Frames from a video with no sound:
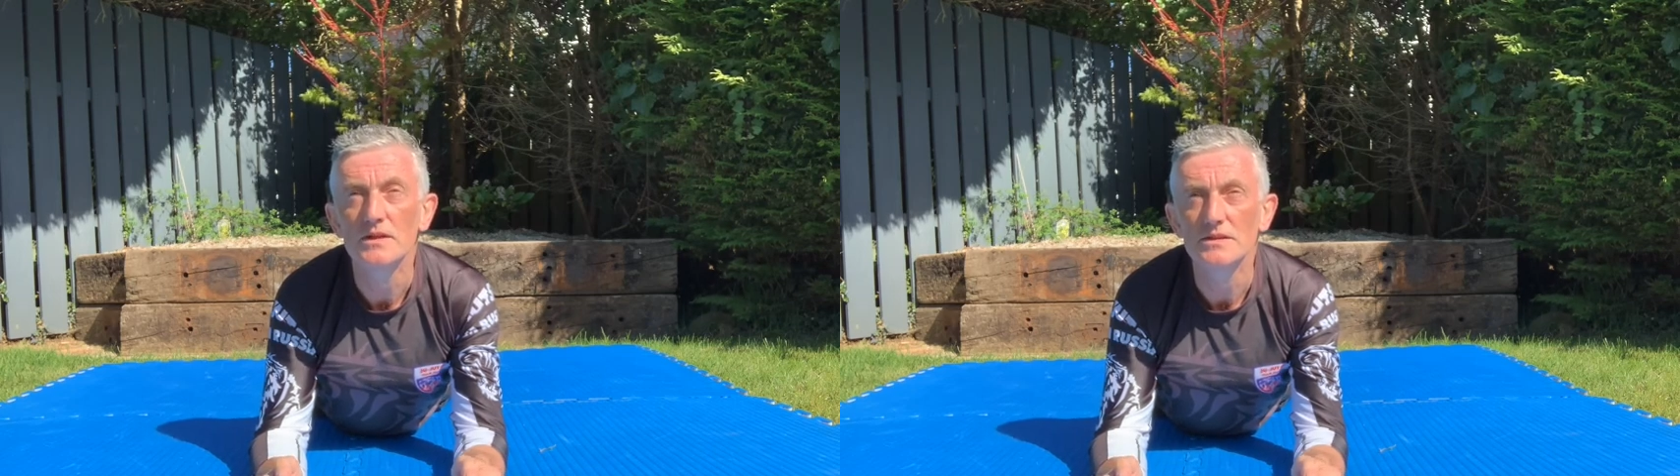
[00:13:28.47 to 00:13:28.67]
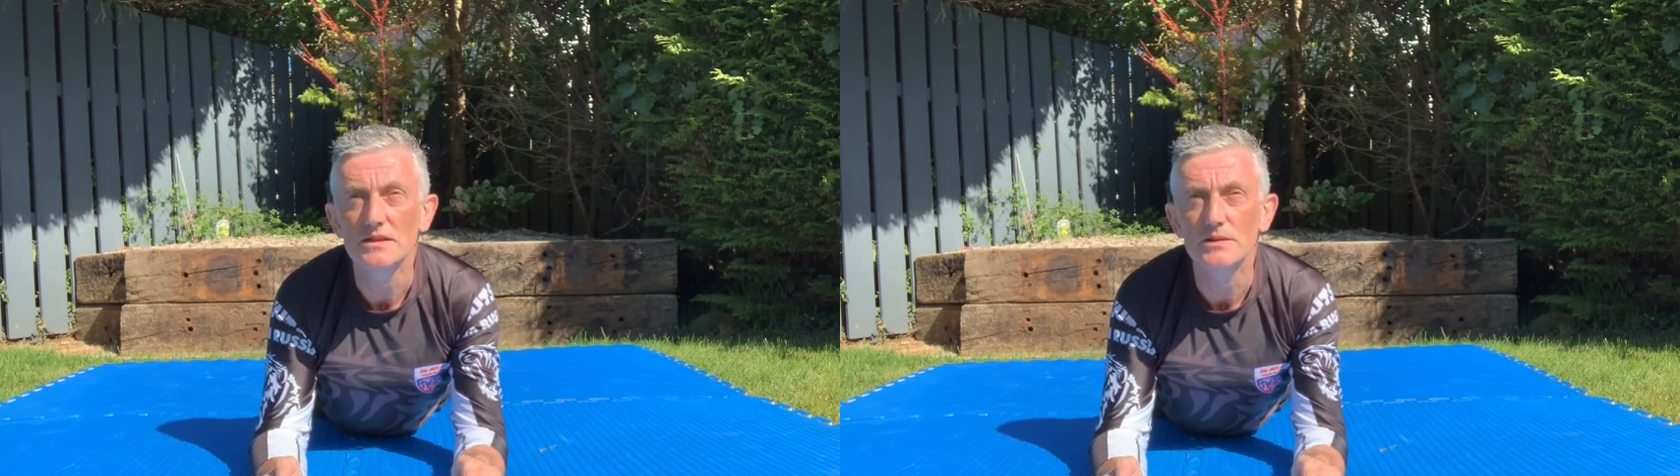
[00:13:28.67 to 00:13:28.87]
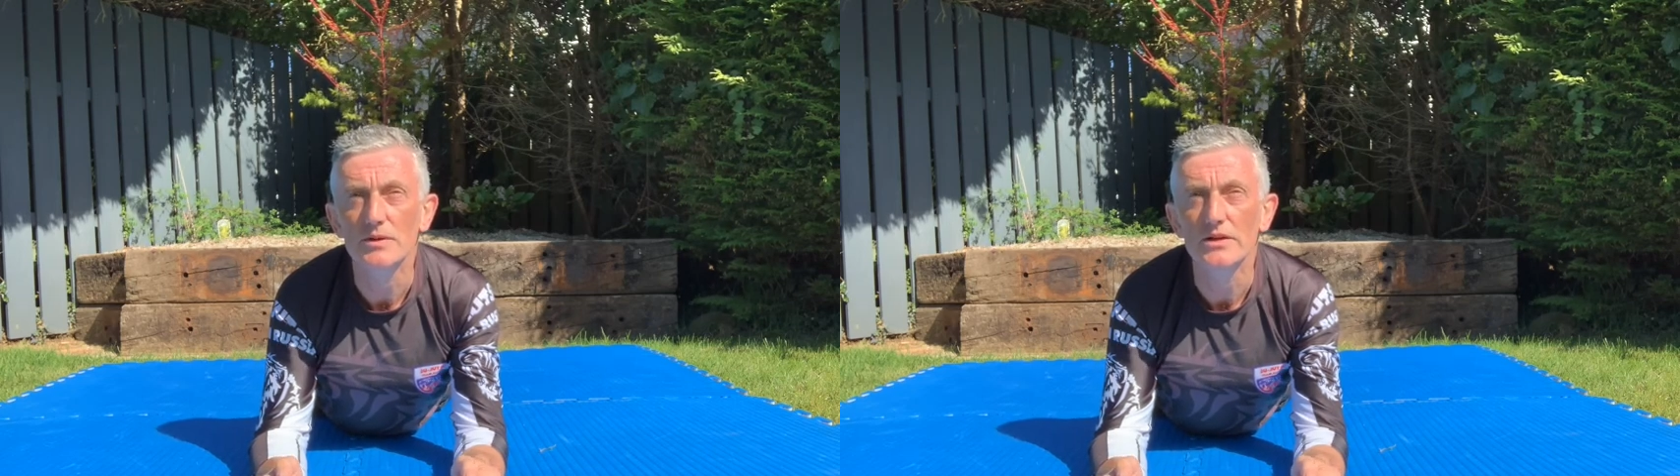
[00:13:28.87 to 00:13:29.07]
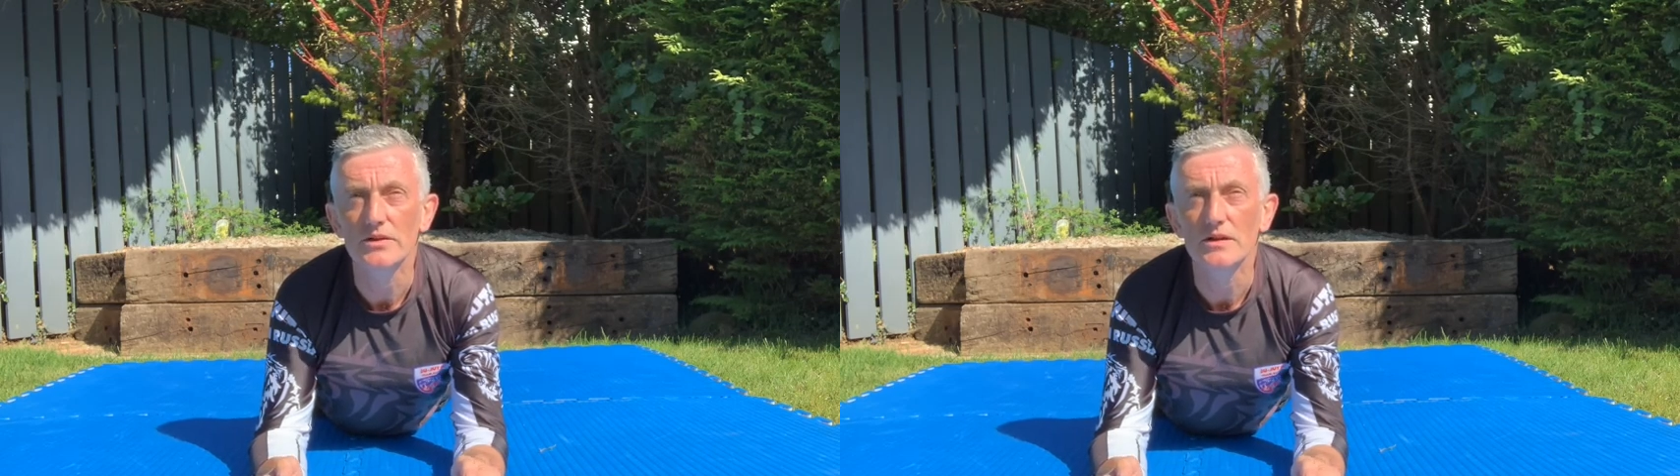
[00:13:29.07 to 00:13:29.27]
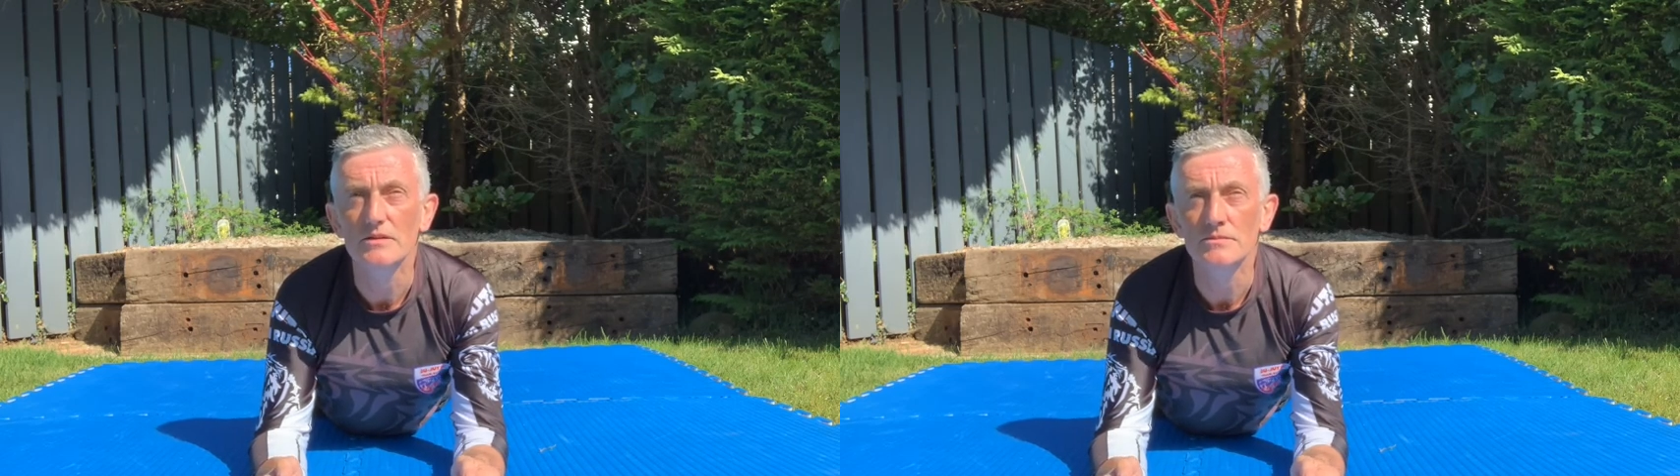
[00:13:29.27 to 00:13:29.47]
take a breath
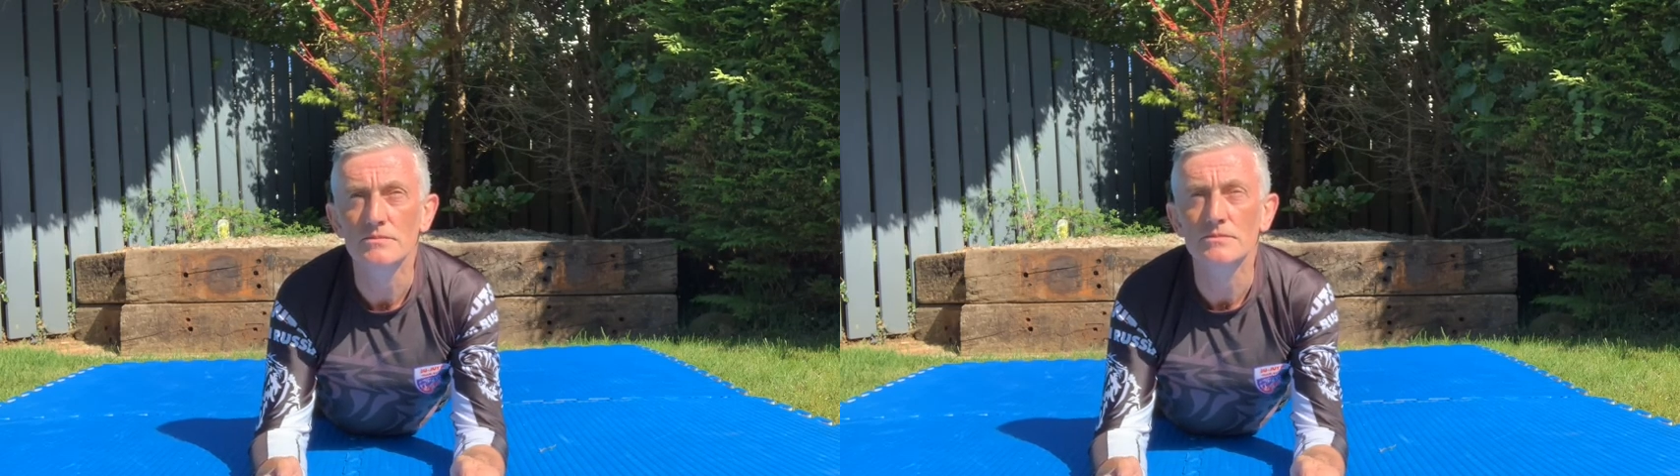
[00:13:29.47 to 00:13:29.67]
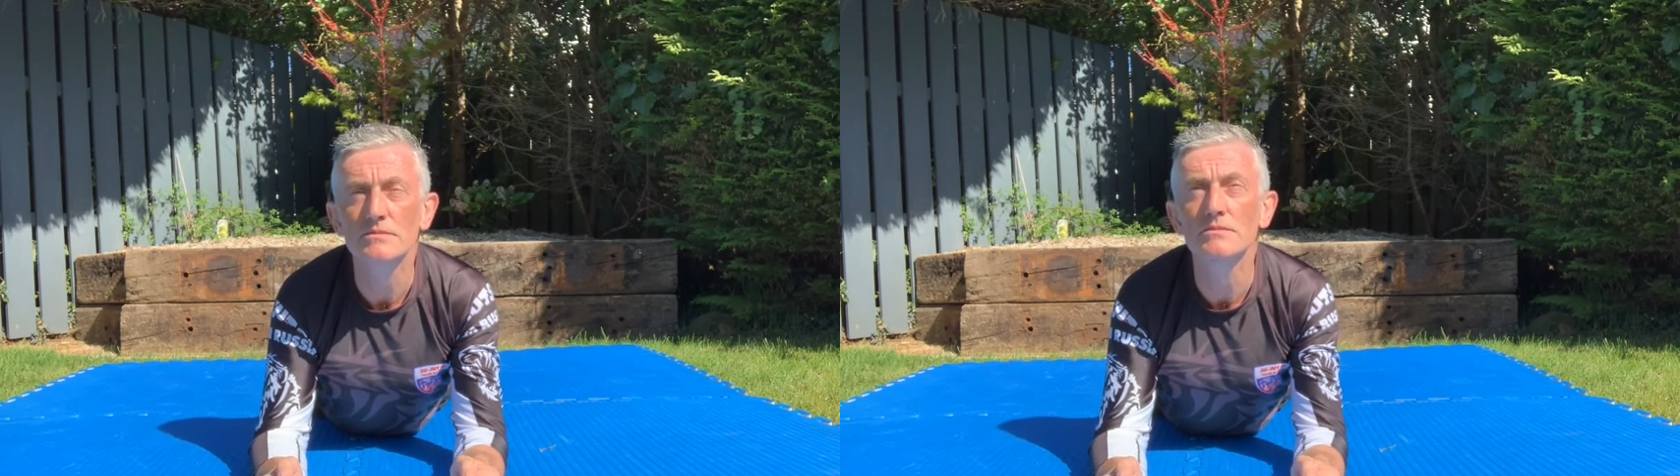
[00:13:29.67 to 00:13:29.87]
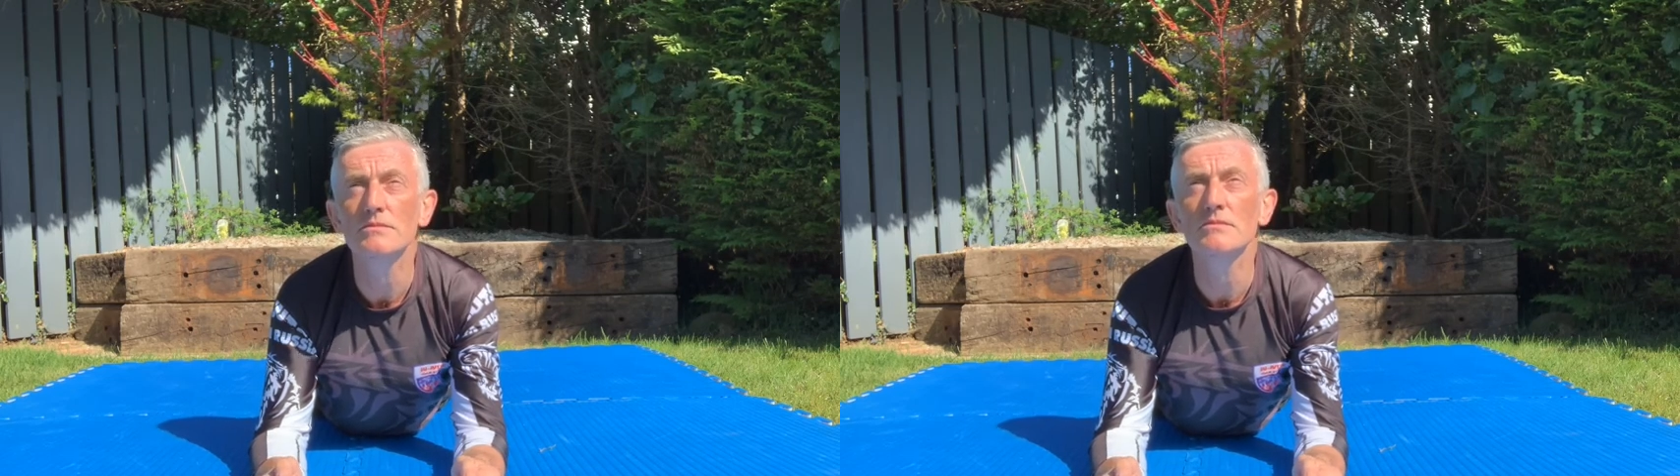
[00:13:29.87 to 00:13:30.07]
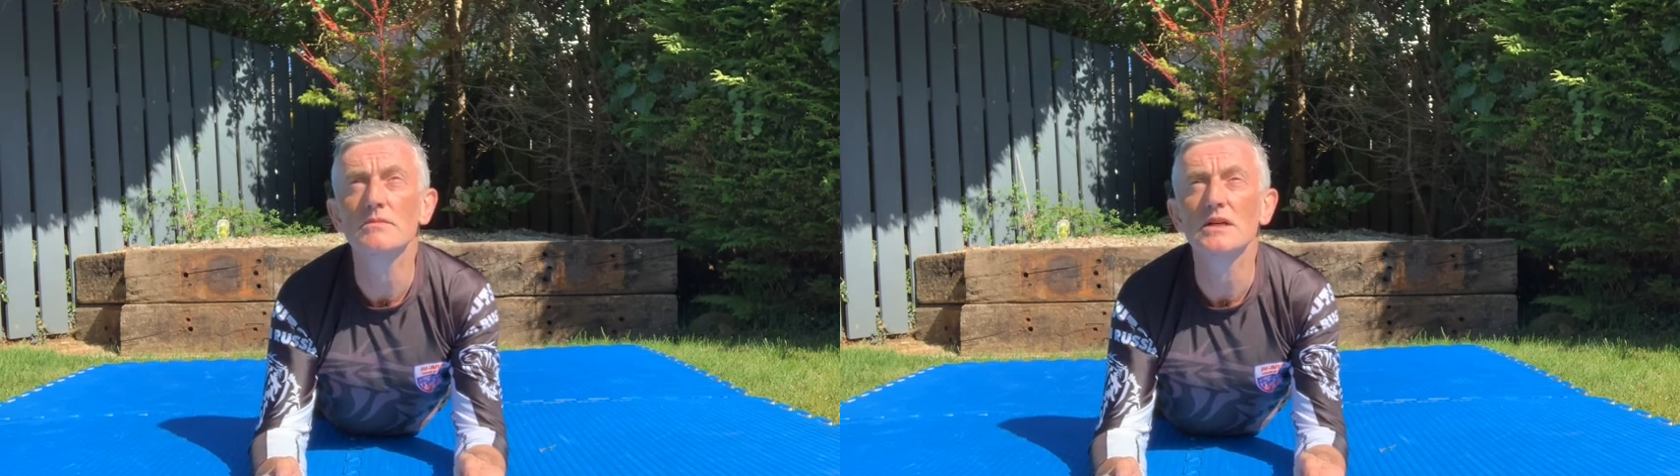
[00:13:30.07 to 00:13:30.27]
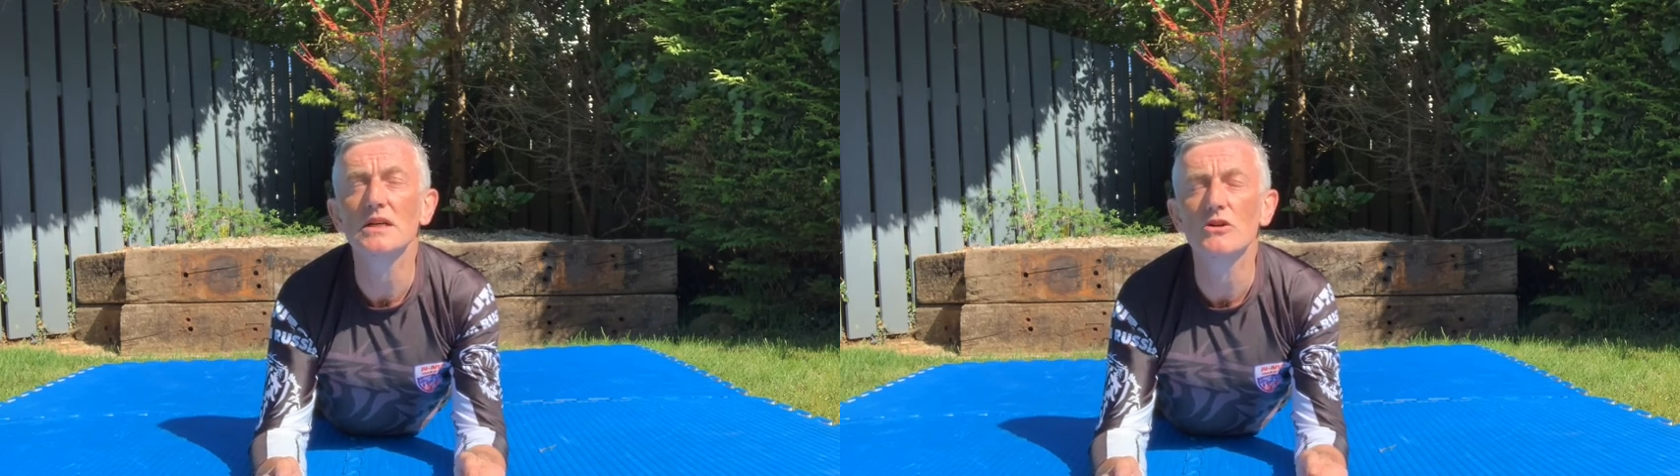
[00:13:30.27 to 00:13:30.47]
out, and